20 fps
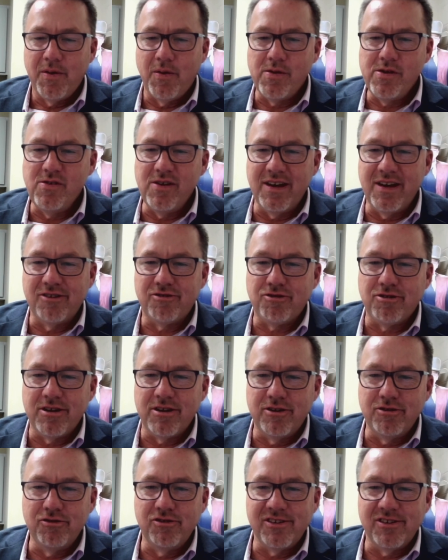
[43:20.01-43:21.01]
But when you
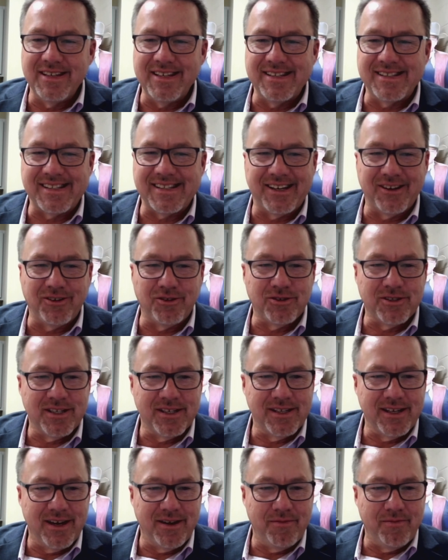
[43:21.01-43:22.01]
introduce these skills
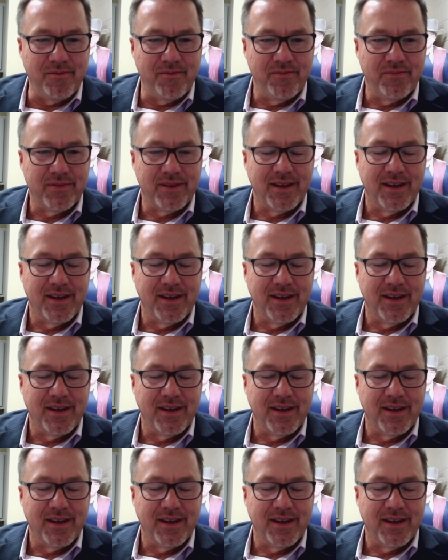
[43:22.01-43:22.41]
to them,